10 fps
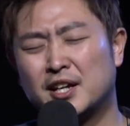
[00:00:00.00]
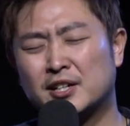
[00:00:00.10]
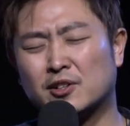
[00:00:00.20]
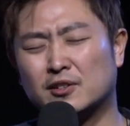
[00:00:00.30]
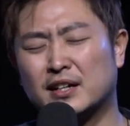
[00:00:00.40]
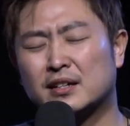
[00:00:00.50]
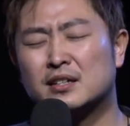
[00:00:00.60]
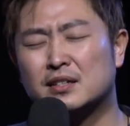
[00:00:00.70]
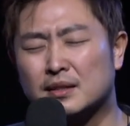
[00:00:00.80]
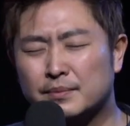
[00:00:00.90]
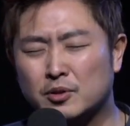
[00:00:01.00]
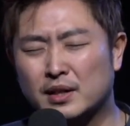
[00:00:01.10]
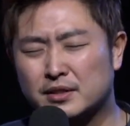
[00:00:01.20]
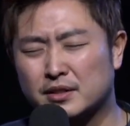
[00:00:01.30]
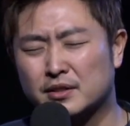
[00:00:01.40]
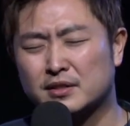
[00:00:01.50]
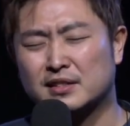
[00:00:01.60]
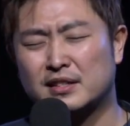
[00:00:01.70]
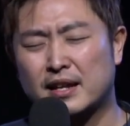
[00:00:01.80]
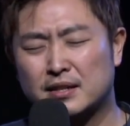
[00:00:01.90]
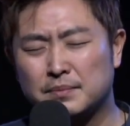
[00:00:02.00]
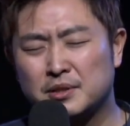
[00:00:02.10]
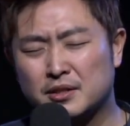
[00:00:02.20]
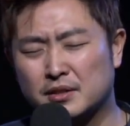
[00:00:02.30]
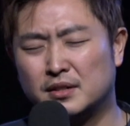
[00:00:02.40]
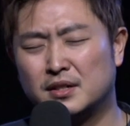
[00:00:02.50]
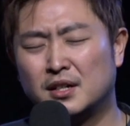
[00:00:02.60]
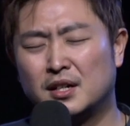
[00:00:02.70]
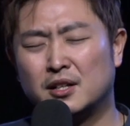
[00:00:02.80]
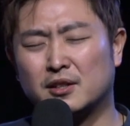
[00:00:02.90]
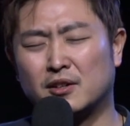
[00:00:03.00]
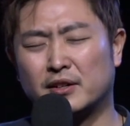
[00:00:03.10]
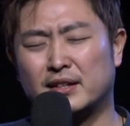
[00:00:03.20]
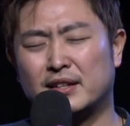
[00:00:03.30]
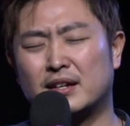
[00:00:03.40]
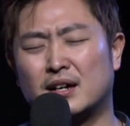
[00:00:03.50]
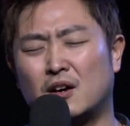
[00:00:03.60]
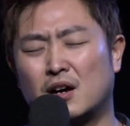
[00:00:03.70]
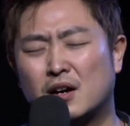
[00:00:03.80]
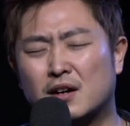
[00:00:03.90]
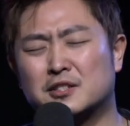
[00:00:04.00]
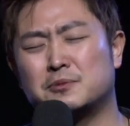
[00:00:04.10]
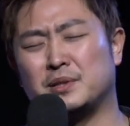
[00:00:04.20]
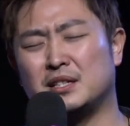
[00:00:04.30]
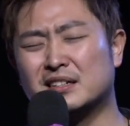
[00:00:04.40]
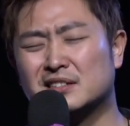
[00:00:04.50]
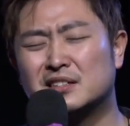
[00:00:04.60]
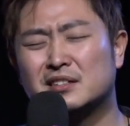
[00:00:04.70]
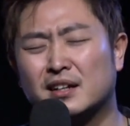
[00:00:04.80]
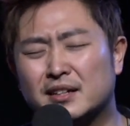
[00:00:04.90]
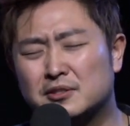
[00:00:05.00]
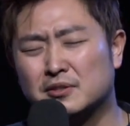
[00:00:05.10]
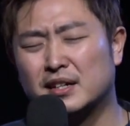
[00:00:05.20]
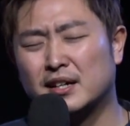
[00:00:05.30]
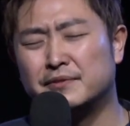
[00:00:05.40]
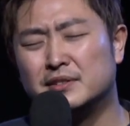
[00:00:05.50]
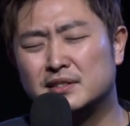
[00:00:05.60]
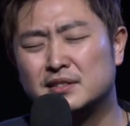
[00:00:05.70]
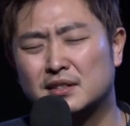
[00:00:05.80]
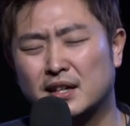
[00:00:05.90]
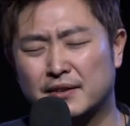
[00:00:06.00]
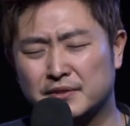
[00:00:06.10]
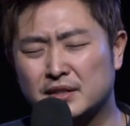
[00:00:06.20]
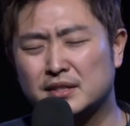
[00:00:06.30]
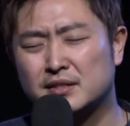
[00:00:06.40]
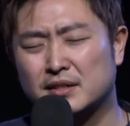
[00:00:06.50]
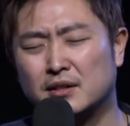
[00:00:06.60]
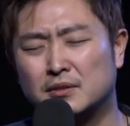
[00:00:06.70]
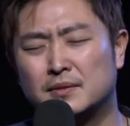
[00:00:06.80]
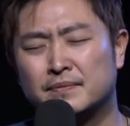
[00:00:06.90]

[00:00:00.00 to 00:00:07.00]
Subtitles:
God, let him who has ears, let him hear. Lord, let our hearts be inclined to the heavenlies now.